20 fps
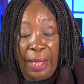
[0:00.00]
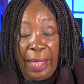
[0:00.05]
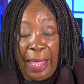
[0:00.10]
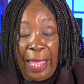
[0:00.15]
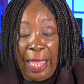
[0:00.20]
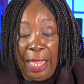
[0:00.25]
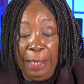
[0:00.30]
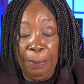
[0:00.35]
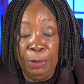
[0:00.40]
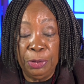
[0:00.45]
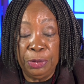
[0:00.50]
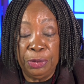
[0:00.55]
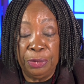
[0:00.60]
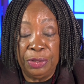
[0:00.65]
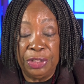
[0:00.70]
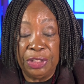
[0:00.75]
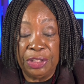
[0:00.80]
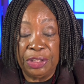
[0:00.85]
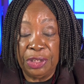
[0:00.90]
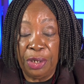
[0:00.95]
able to
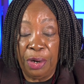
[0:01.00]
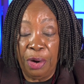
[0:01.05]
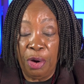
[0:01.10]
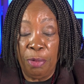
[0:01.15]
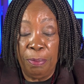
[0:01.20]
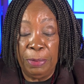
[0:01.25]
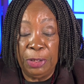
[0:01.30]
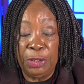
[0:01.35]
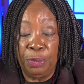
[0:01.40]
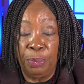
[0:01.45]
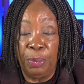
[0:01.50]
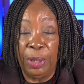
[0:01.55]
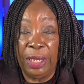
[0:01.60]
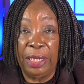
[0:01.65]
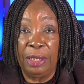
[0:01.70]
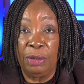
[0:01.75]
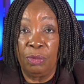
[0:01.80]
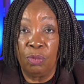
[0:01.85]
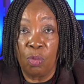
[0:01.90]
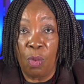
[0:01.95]
discern
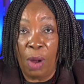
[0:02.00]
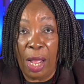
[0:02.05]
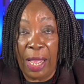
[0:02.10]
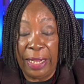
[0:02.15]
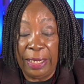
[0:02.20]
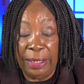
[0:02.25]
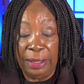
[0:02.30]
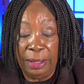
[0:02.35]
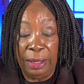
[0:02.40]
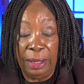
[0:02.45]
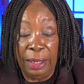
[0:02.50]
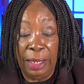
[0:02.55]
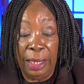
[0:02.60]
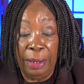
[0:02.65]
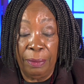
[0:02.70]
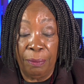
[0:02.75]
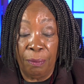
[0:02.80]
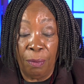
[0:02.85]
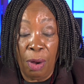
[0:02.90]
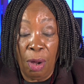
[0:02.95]
between right
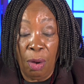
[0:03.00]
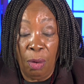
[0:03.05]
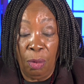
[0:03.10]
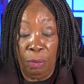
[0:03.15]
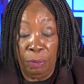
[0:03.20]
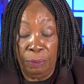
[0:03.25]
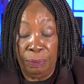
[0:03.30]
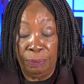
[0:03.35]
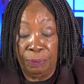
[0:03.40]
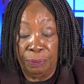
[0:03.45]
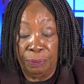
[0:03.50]
and wrong,